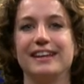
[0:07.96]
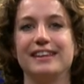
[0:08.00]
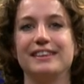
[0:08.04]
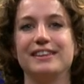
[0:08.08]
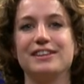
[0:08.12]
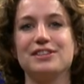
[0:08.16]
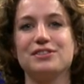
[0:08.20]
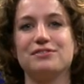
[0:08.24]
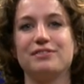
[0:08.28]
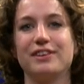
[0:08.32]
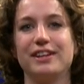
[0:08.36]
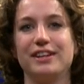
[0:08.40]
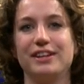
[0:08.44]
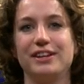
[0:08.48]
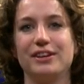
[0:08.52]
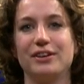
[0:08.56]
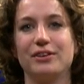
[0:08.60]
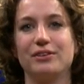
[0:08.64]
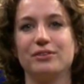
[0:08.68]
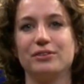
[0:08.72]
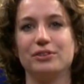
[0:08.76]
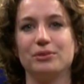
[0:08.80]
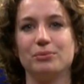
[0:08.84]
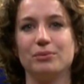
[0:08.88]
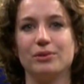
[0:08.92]
In this
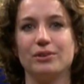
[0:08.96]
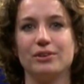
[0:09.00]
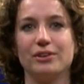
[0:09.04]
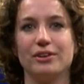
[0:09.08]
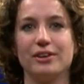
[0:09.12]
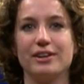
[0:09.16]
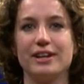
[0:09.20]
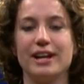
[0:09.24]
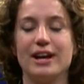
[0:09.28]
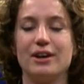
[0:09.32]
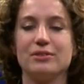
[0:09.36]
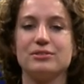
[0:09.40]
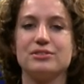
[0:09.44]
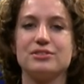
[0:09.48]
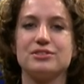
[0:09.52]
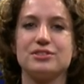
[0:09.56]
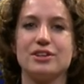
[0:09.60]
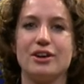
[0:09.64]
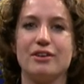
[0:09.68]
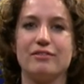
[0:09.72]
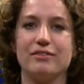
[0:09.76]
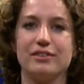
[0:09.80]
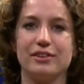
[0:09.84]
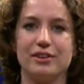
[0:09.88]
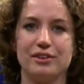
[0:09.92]
video, you will learn how to
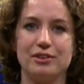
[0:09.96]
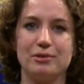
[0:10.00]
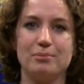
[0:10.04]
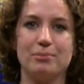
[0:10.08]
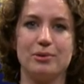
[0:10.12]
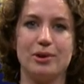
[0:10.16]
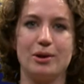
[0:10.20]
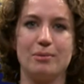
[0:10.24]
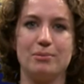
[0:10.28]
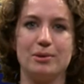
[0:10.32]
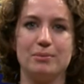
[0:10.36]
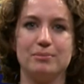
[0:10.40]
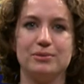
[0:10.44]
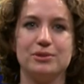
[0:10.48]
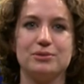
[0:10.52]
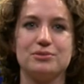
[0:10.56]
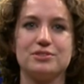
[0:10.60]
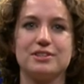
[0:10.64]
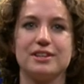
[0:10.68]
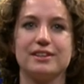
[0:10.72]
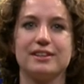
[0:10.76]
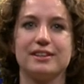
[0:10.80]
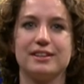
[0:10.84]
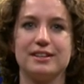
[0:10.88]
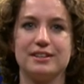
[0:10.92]
solve another problem
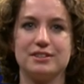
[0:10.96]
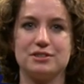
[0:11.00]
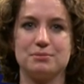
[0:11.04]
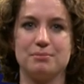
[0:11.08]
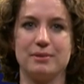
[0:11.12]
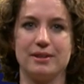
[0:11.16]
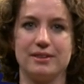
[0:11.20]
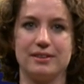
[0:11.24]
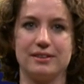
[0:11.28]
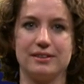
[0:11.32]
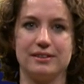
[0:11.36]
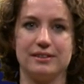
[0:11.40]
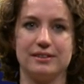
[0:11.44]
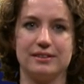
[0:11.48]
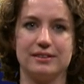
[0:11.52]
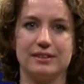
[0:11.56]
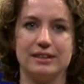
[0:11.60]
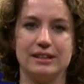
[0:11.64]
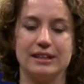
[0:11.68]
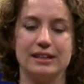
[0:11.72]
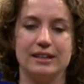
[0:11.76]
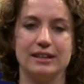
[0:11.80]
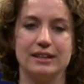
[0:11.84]
using the KISS method.